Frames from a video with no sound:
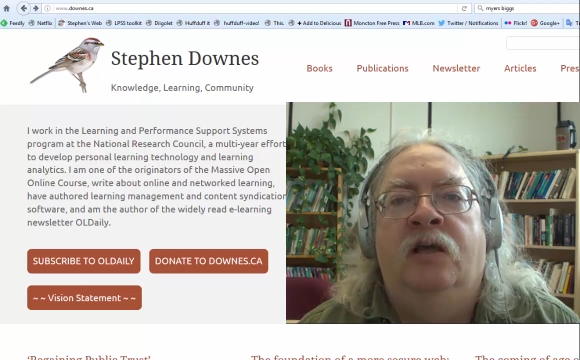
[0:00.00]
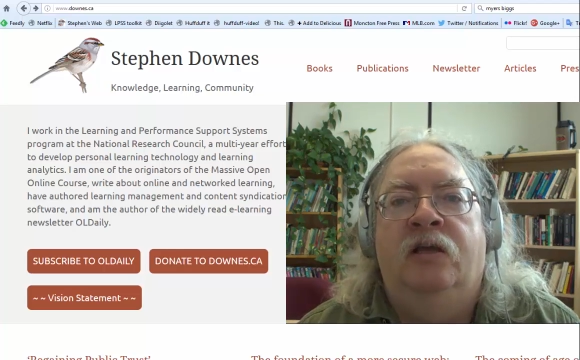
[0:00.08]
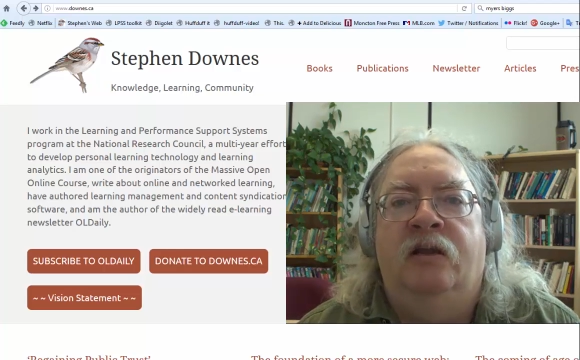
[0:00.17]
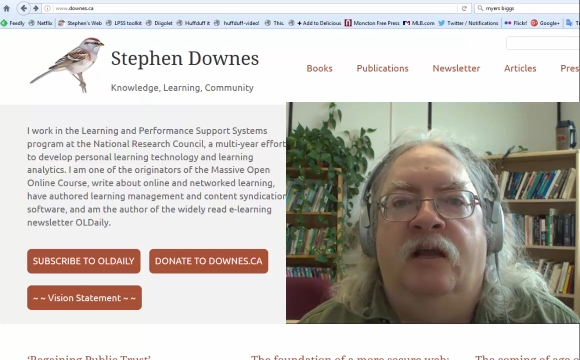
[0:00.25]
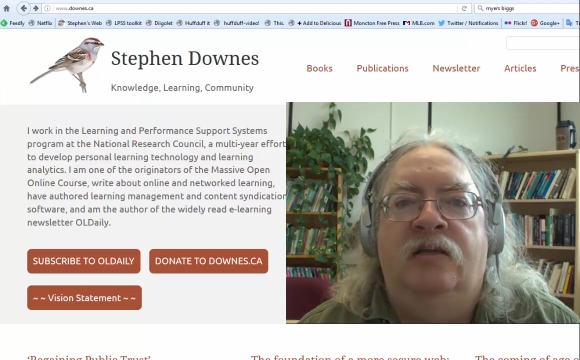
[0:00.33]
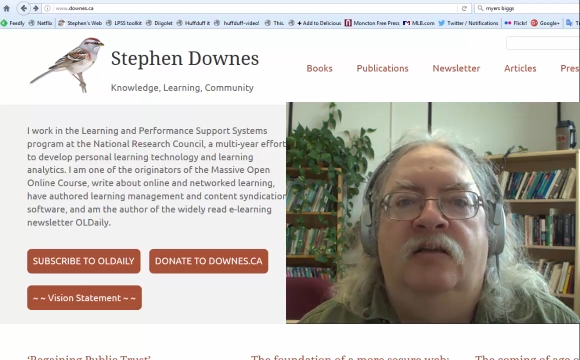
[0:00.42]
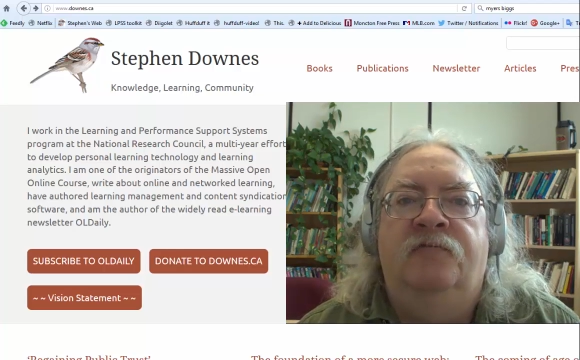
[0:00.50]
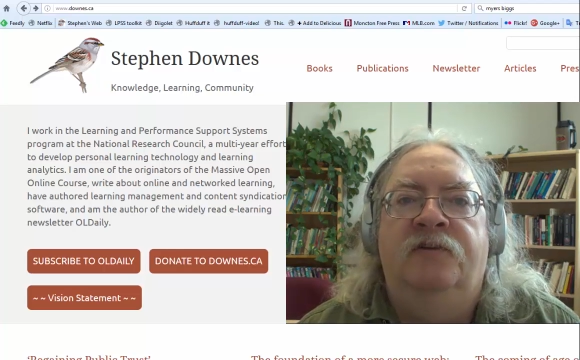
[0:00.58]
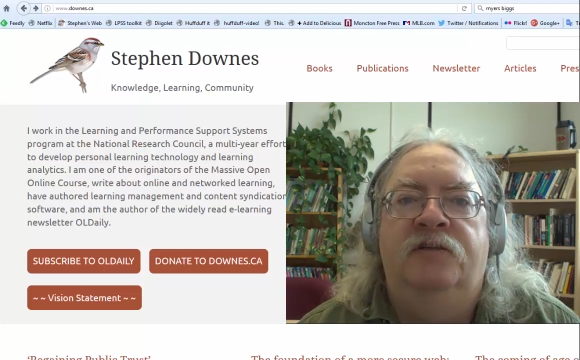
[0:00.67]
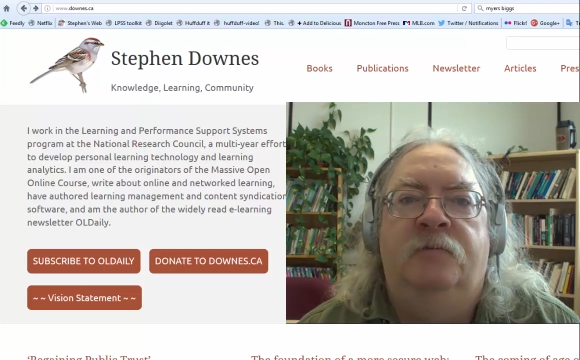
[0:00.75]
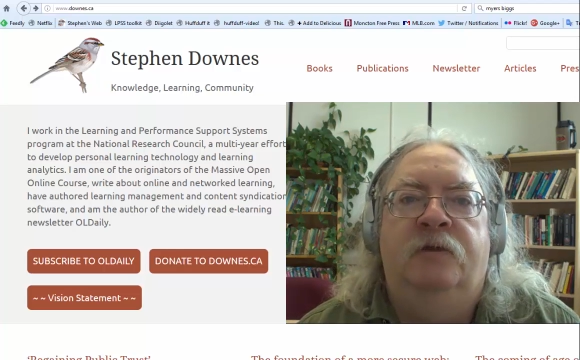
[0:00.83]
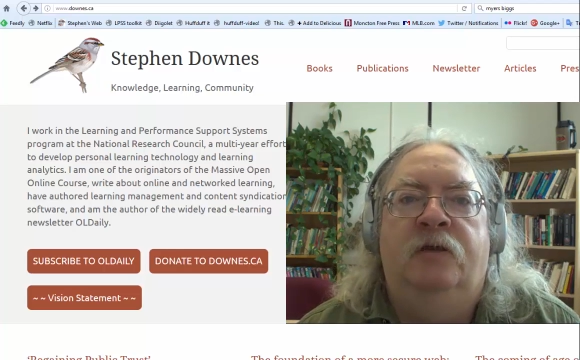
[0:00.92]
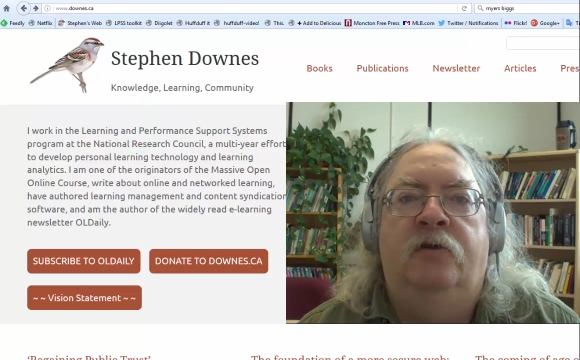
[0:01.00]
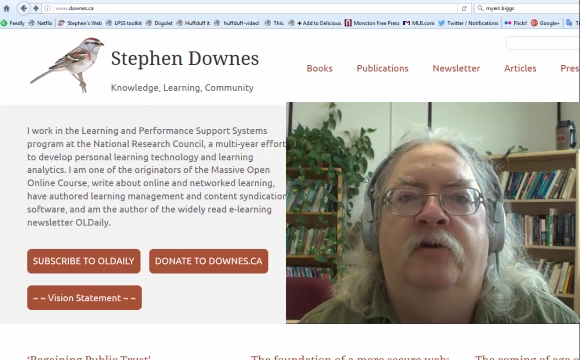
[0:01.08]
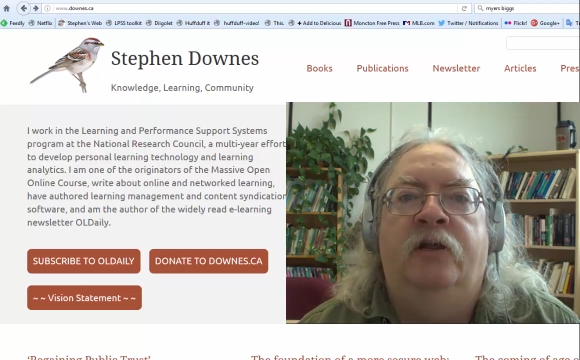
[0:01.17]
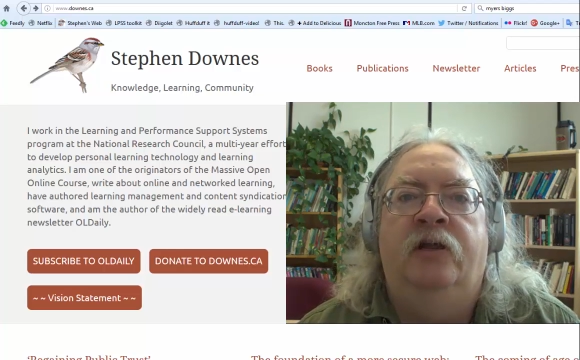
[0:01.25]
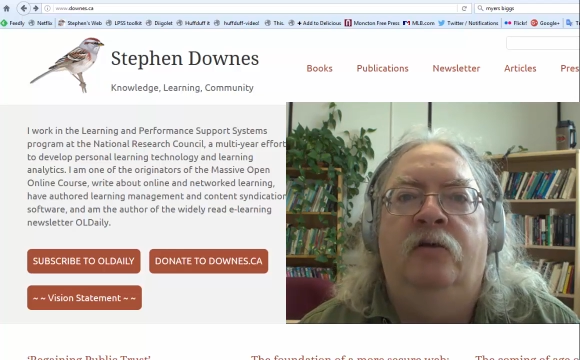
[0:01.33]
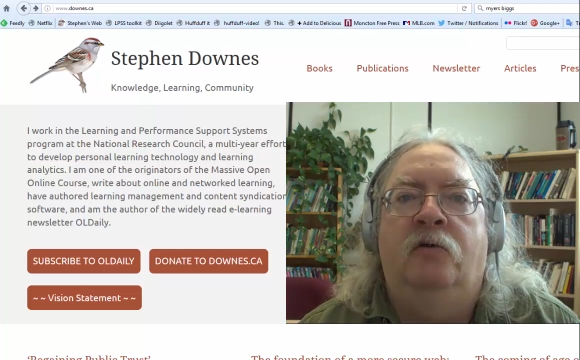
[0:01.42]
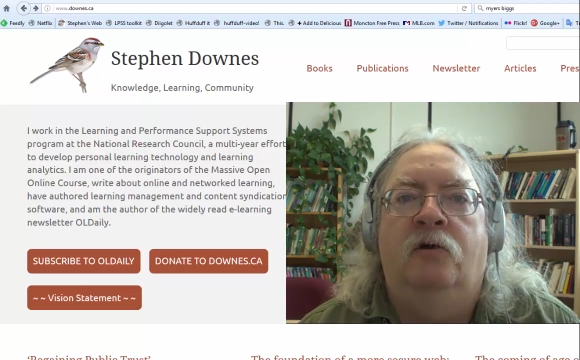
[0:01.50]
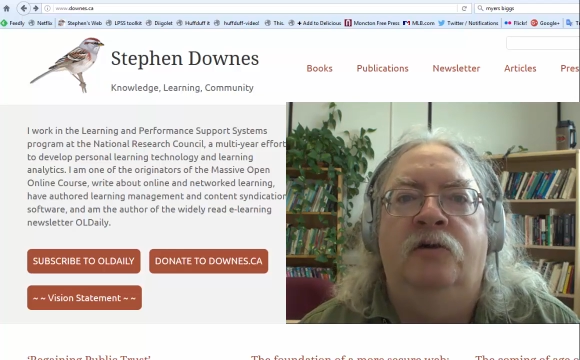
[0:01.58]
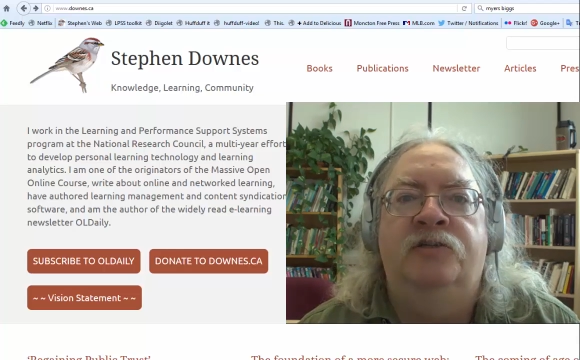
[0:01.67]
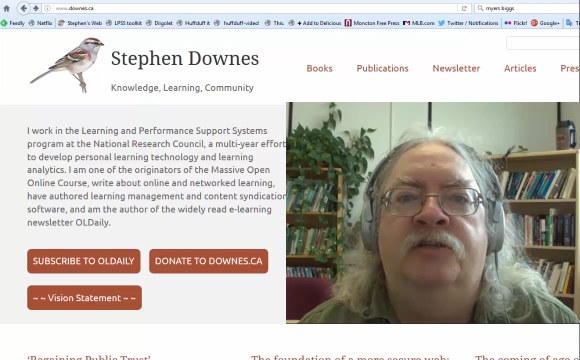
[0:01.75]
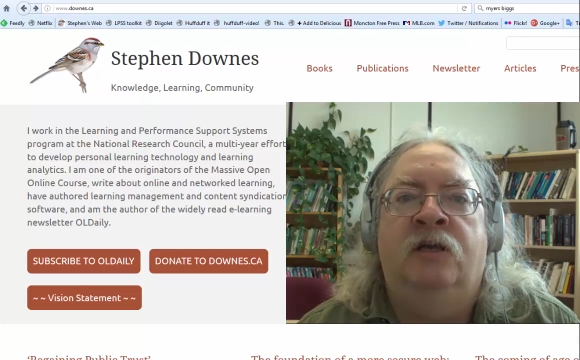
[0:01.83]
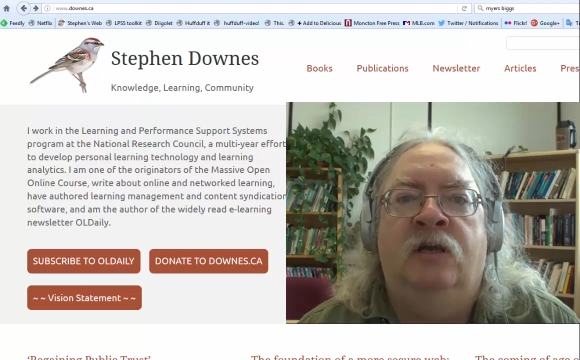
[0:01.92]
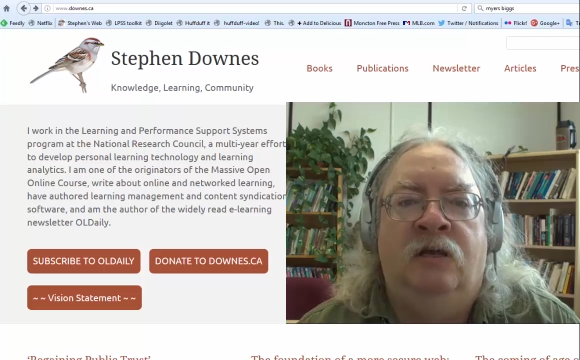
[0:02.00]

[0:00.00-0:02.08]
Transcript: Connectivism and Learning course.